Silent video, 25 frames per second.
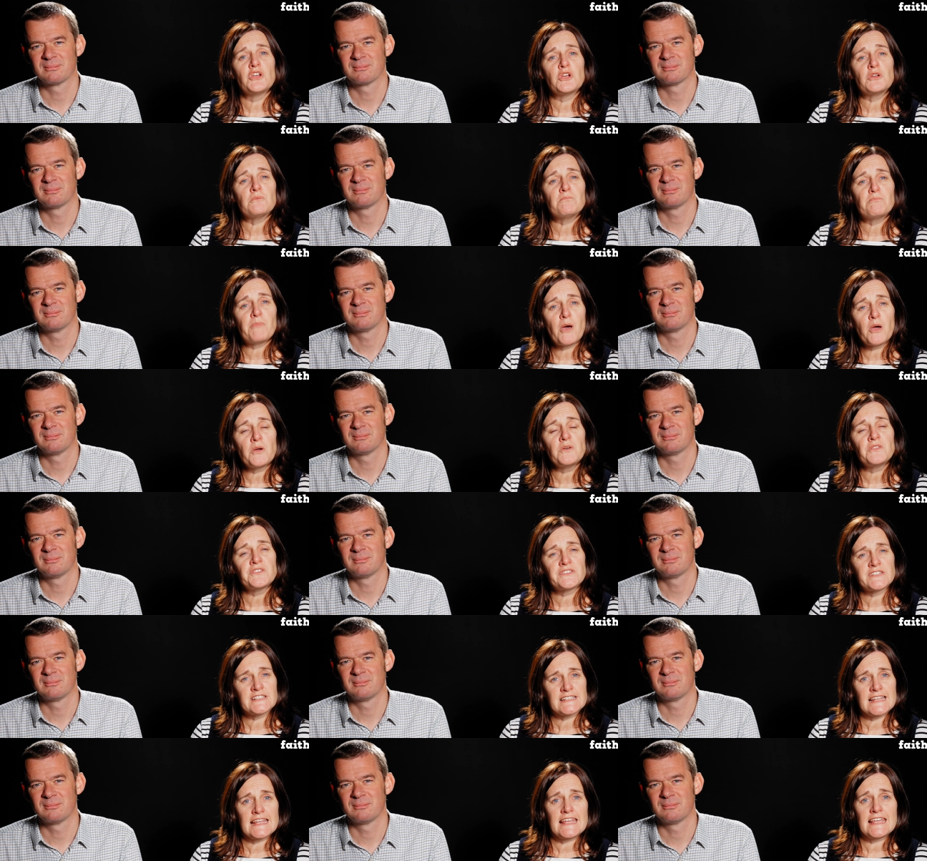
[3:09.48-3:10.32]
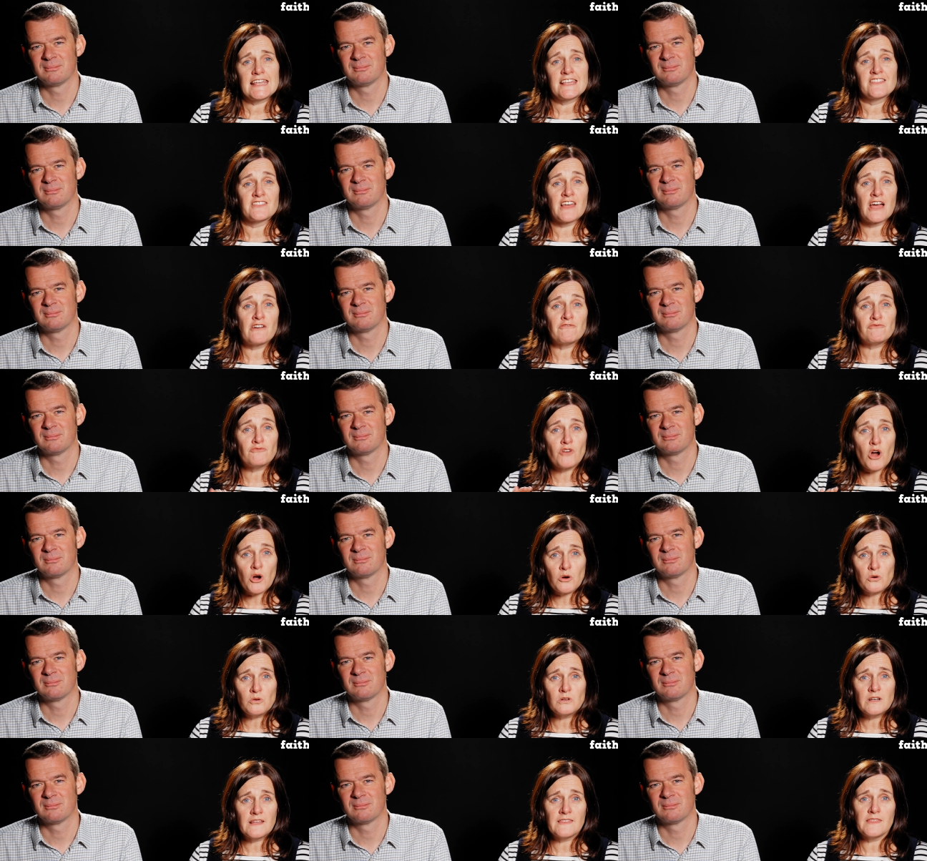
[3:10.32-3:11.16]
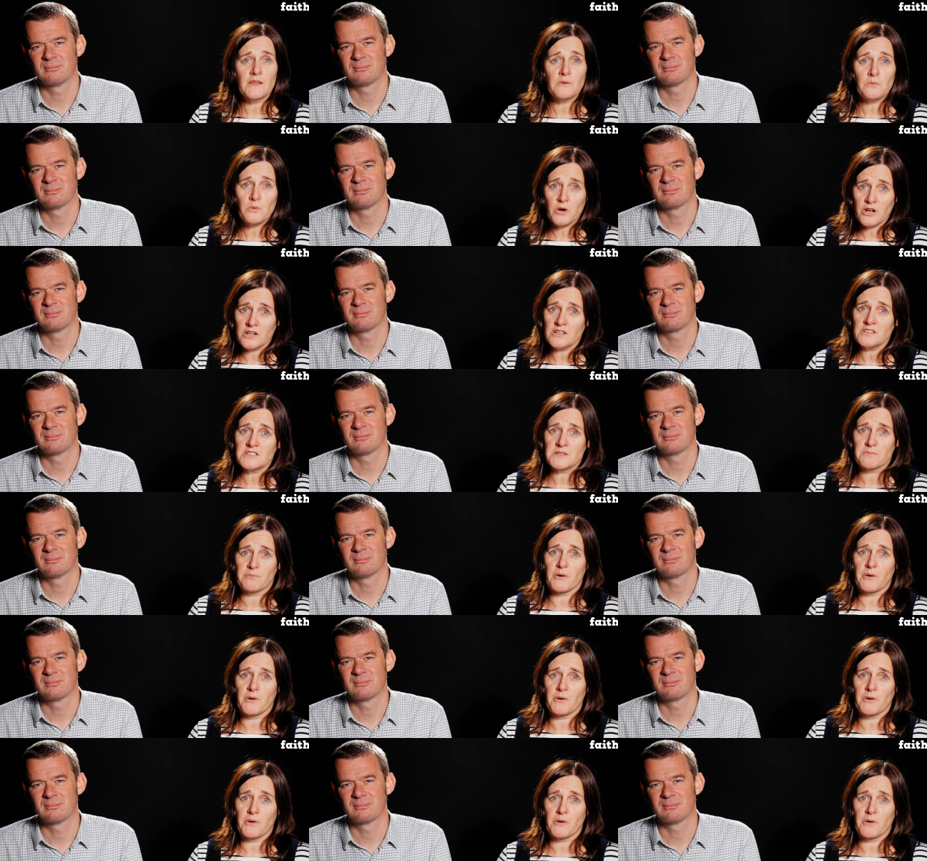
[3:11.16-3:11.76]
Speaker 1: who both see their role in the world's